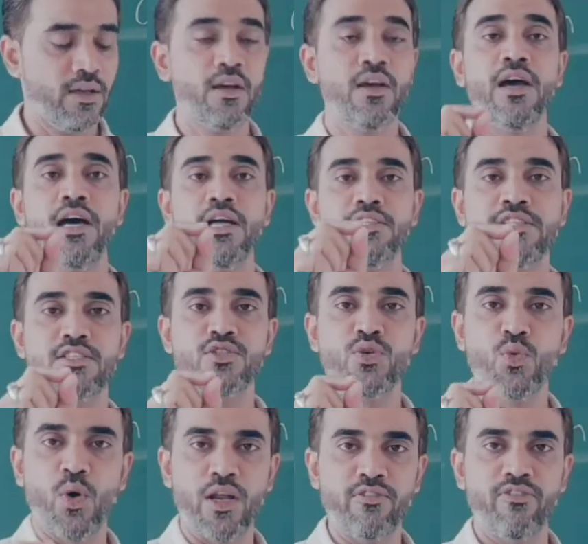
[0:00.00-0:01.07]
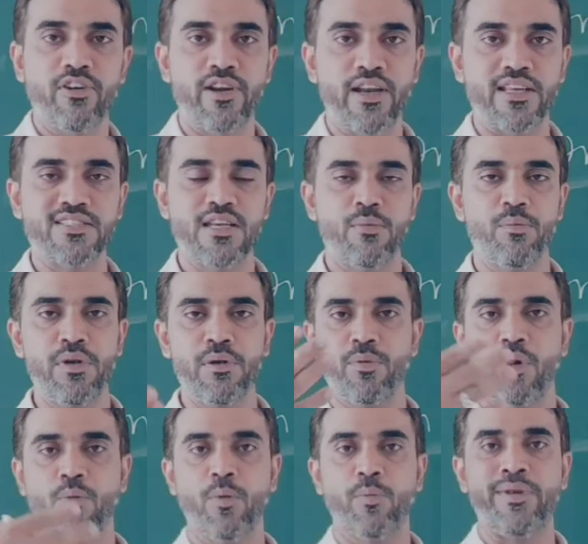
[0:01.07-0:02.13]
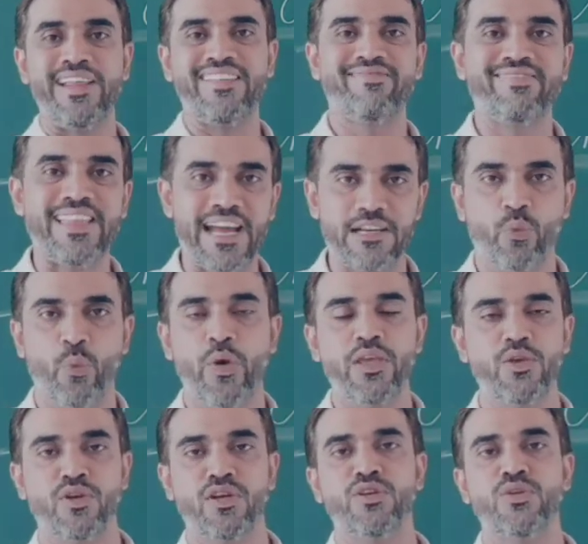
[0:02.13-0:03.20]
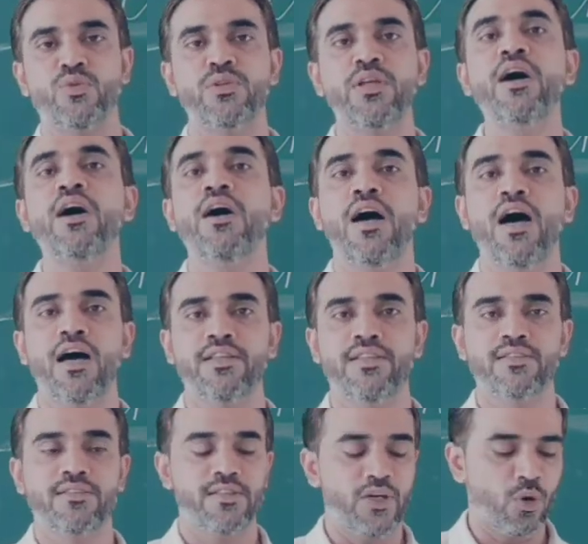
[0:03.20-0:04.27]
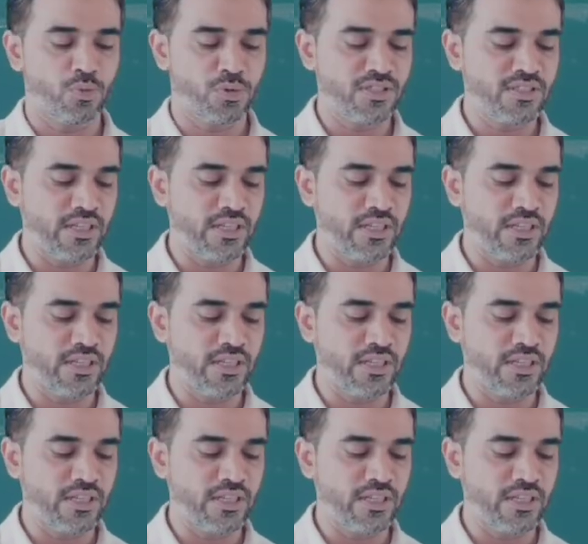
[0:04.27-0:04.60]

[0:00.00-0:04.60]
I'll just do one for an example. Probably in that way you can do the other 3 options